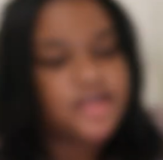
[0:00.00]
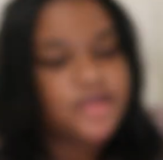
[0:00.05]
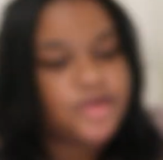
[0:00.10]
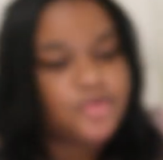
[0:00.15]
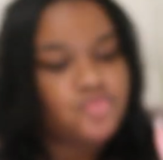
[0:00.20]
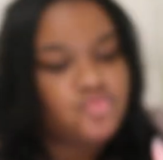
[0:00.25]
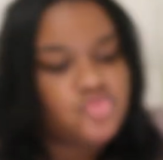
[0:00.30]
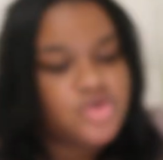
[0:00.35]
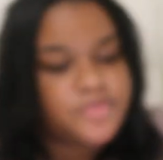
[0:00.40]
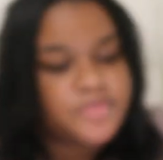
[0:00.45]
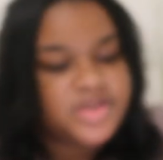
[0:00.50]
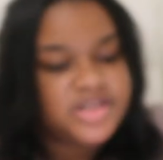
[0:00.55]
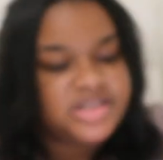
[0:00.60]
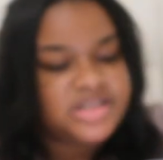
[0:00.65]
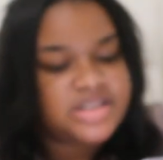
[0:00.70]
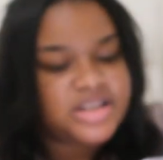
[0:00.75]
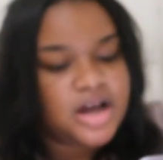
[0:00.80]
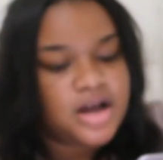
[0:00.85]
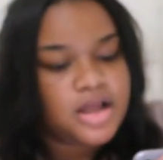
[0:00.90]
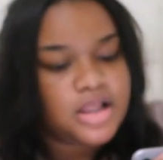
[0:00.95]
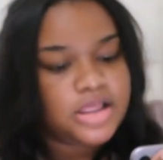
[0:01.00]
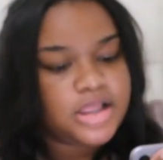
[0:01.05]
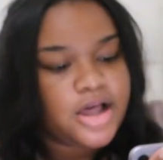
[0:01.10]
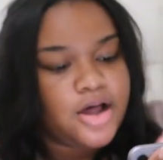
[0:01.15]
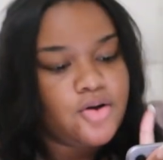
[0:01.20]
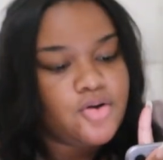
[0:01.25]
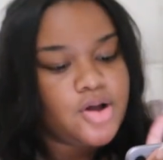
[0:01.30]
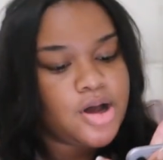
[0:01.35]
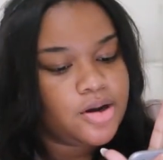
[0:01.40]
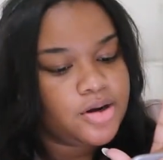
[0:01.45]
the Women's Dunk
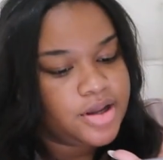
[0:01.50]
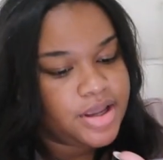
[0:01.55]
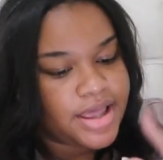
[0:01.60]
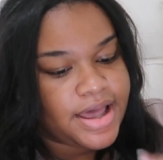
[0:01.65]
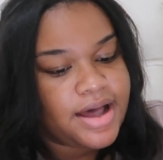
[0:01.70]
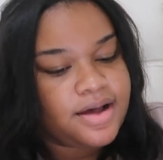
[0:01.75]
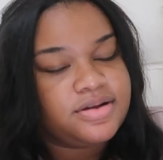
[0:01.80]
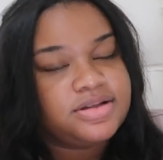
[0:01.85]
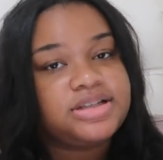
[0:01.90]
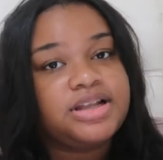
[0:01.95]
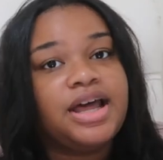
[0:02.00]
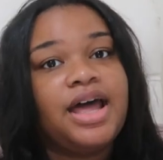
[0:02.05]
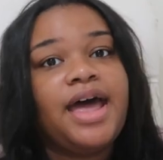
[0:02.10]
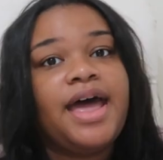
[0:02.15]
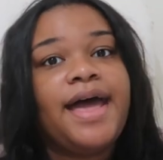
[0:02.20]
Low Golden Gals.